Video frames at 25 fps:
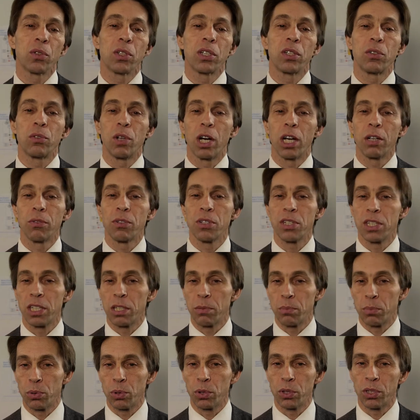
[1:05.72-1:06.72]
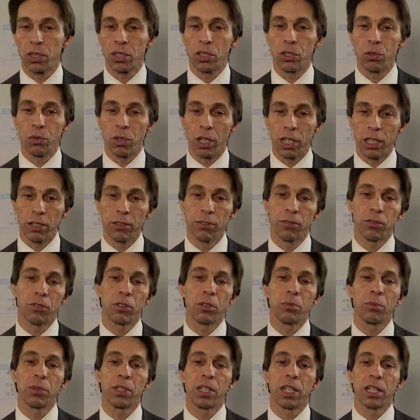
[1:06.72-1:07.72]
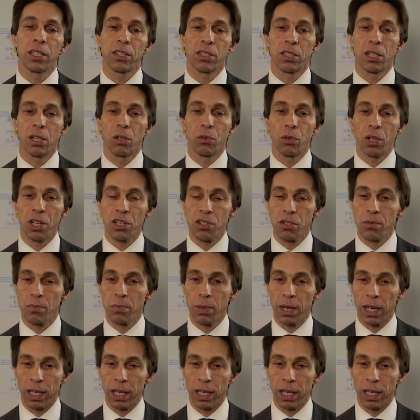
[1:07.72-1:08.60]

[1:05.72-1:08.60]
to the driver's input derived from the acceleration